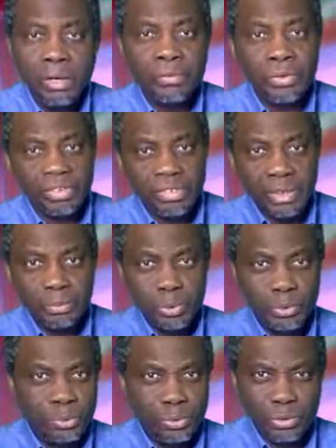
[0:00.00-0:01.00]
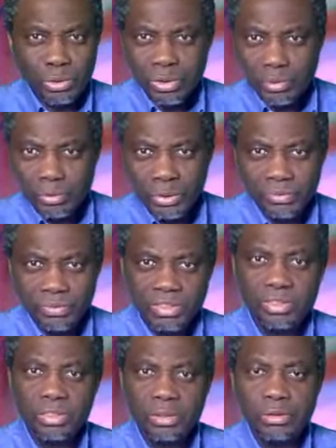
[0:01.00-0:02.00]
For example, a couple of
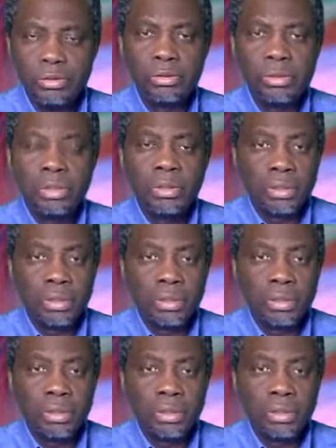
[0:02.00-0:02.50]
teaching ago,